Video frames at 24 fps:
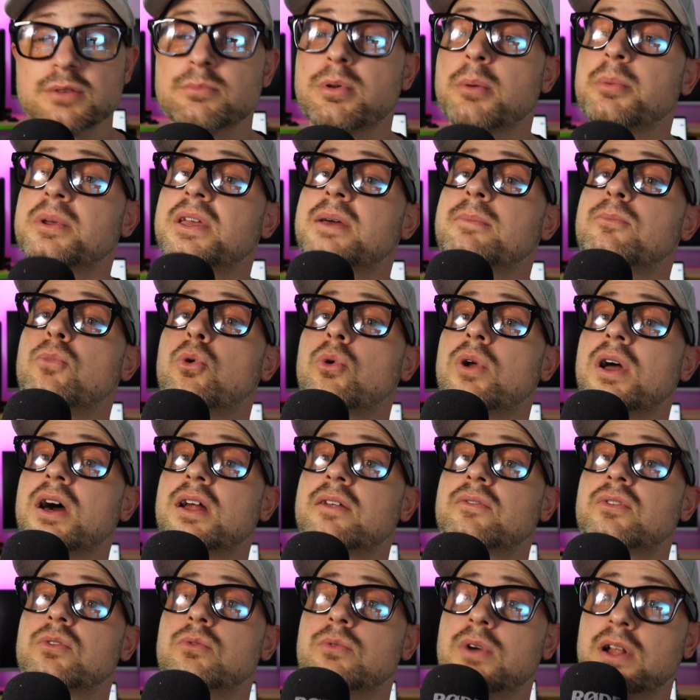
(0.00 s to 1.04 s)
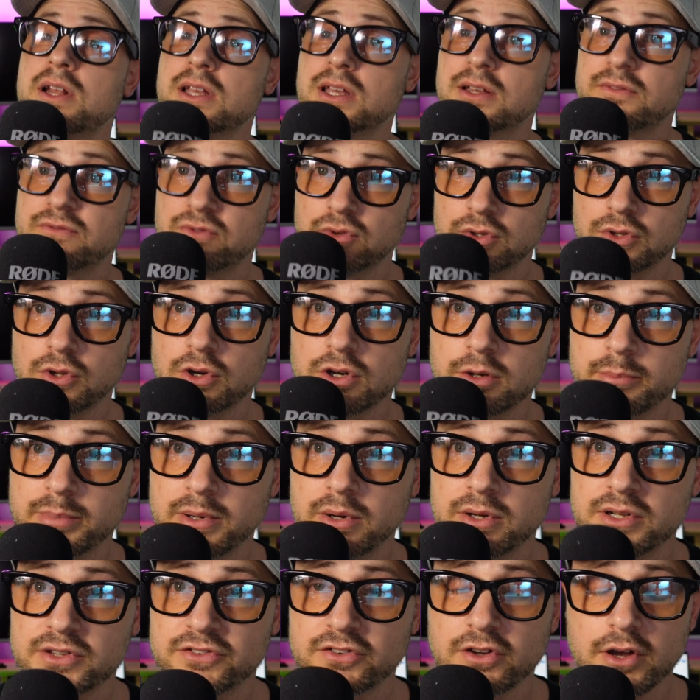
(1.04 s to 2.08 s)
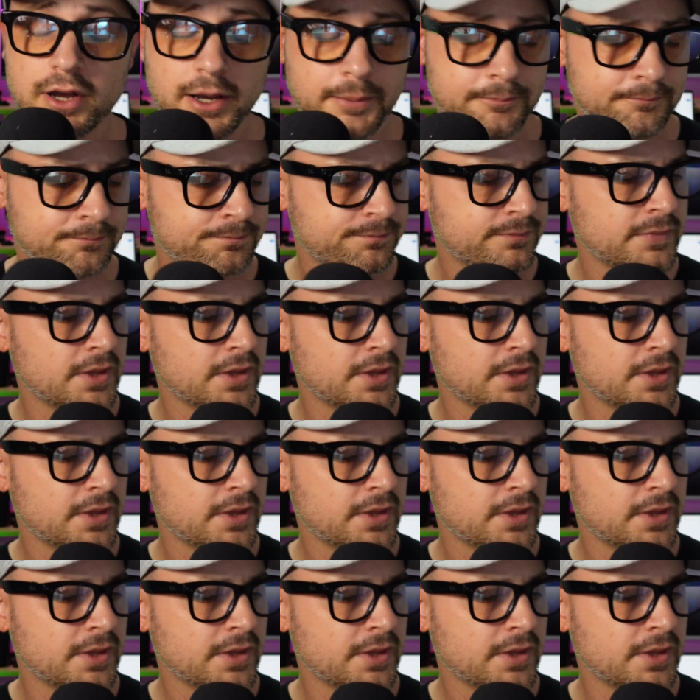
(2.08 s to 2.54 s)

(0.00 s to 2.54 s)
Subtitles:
You probably get more out of it running it for a longer period of time.